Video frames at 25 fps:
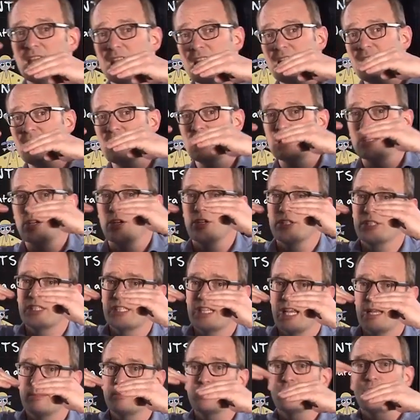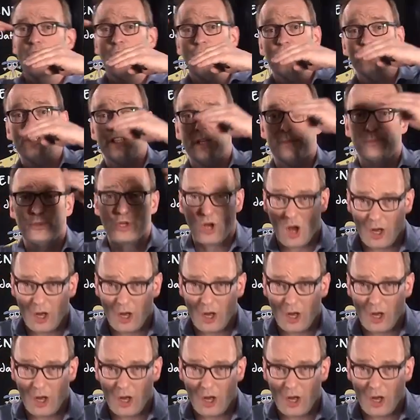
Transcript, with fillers: data concepts, concepts,